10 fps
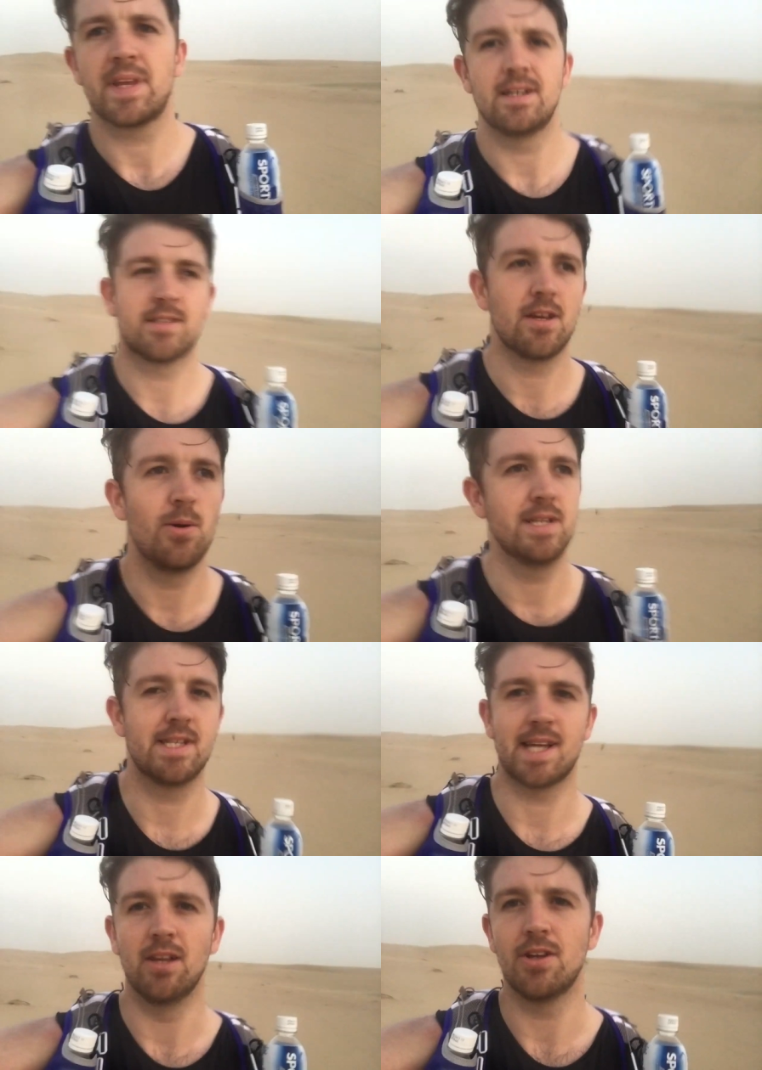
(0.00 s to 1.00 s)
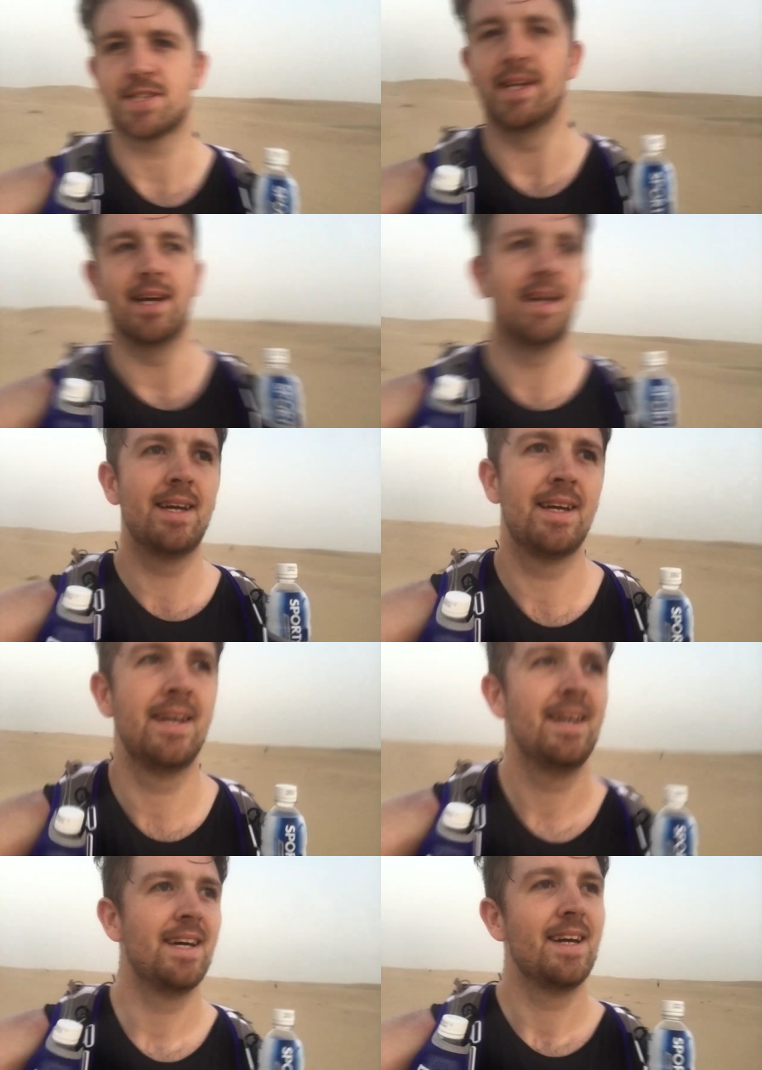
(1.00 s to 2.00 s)
It's so easy to get lost here.
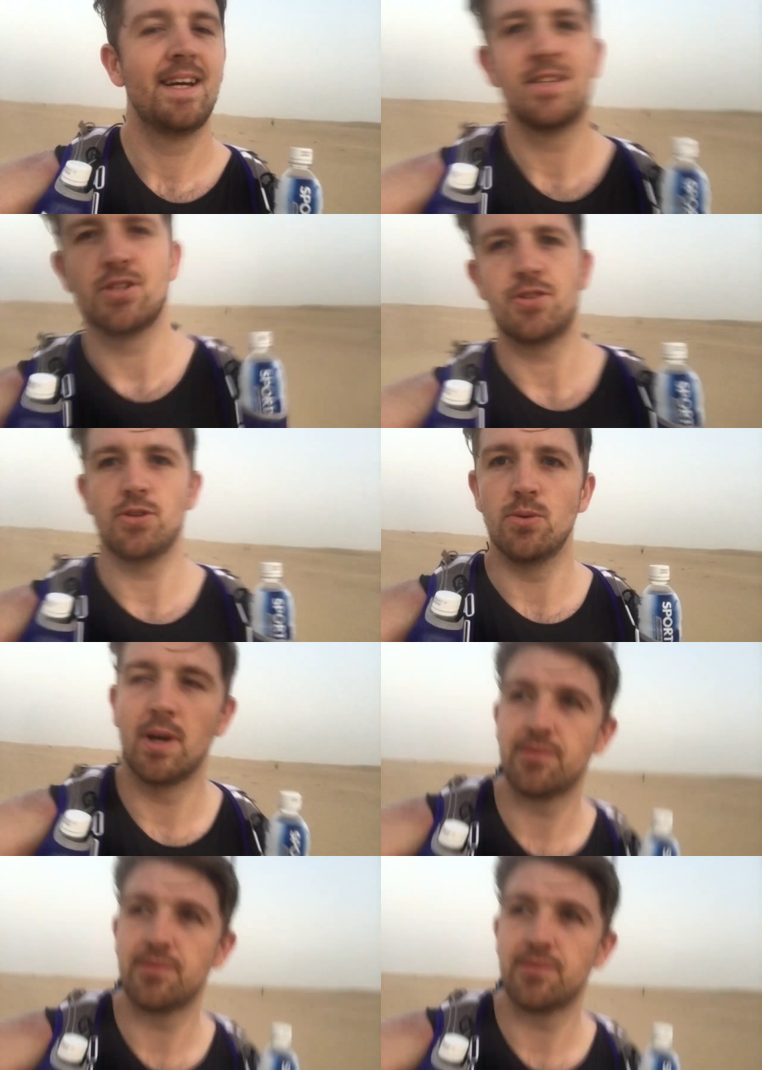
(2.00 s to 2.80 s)
It's just dune